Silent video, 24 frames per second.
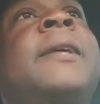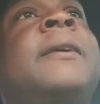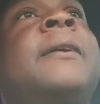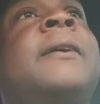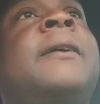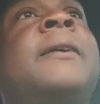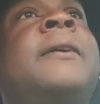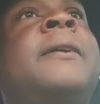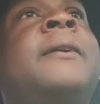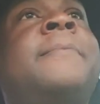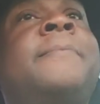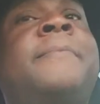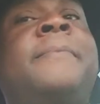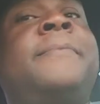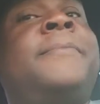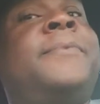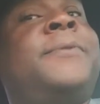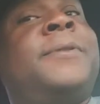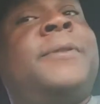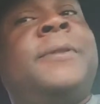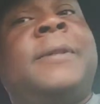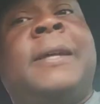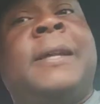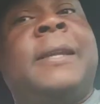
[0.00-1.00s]
A
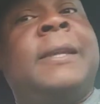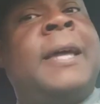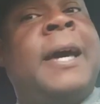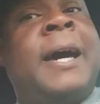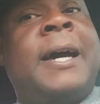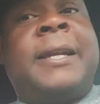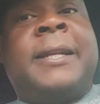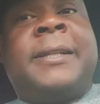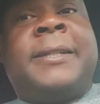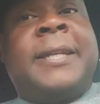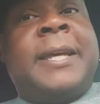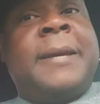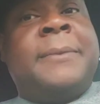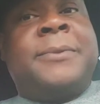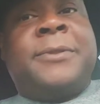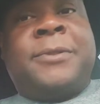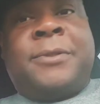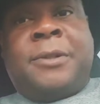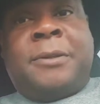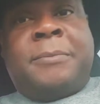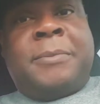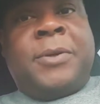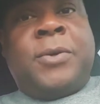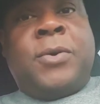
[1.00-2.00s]
lot of teams are
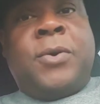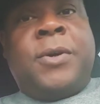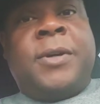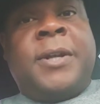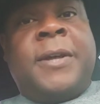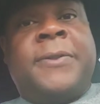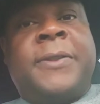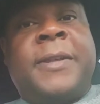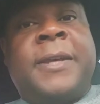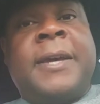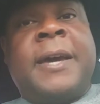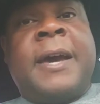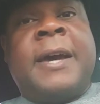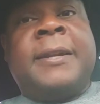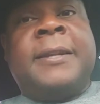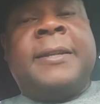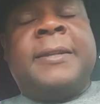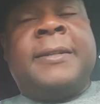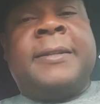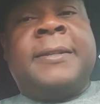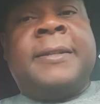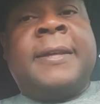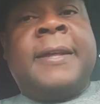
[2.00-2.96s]
going to be going after Giannis.